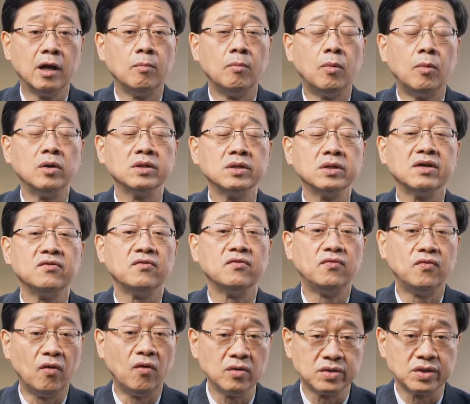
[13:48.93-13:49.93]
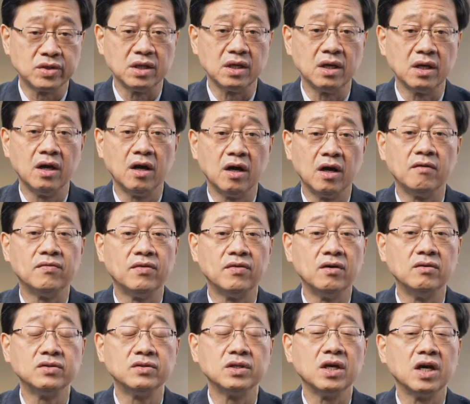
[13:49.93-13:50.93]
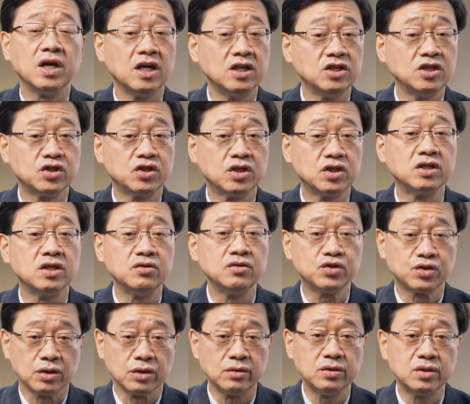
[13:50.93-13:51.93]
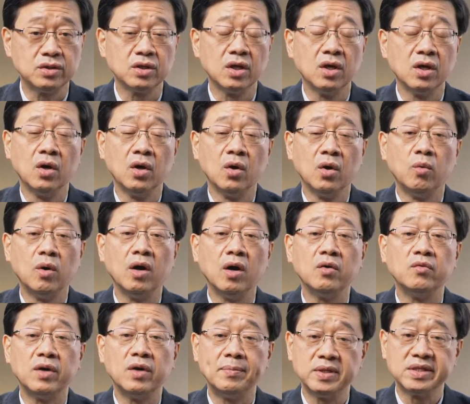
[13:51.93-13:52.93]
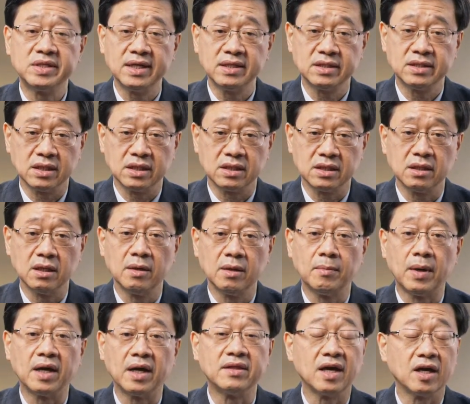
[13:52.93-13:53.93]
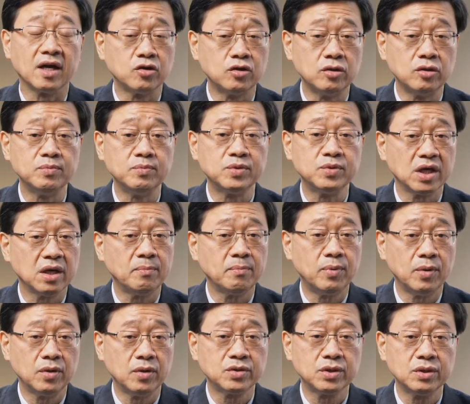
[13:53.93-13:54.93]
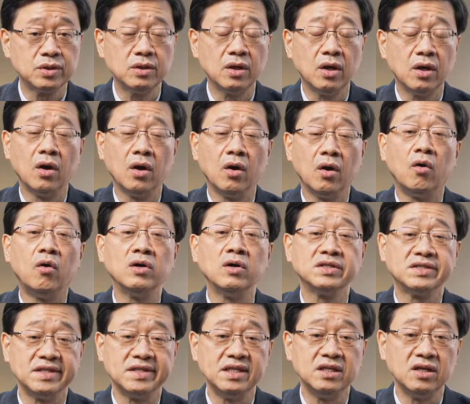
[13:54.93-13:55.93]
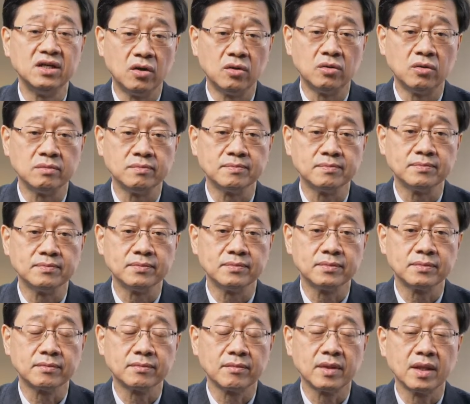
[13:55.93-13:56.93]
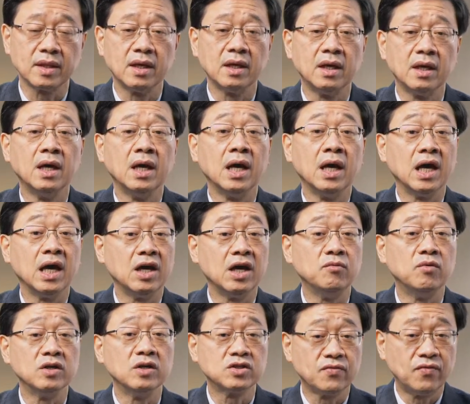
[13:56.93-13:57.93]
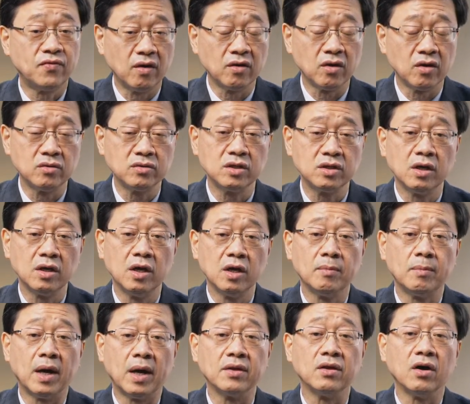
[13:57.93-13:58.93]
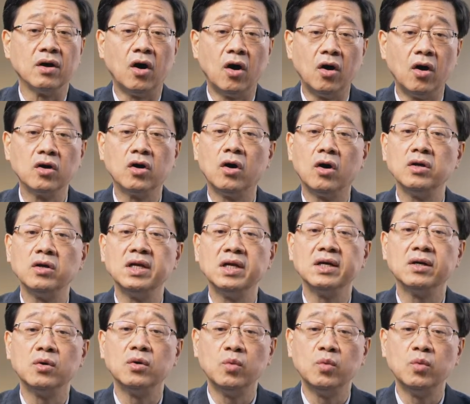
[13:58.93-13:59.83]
More than 40 of those institutions were represented by their group chairperson or CEO. It was followed by the Hong Kong Legal